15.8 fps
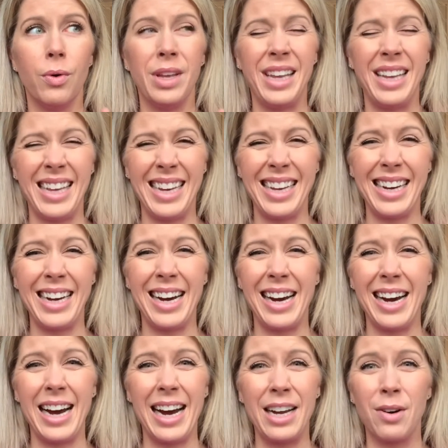
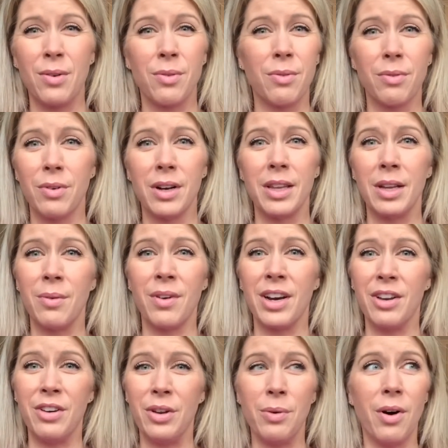yeah, I don't really
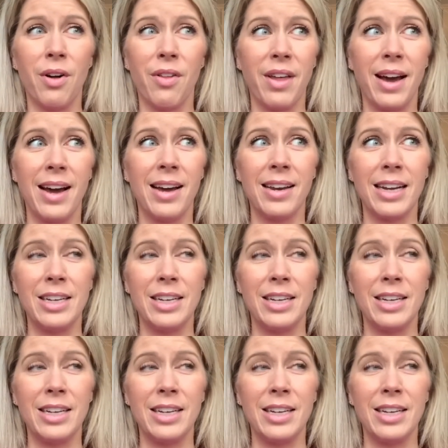want to do all that.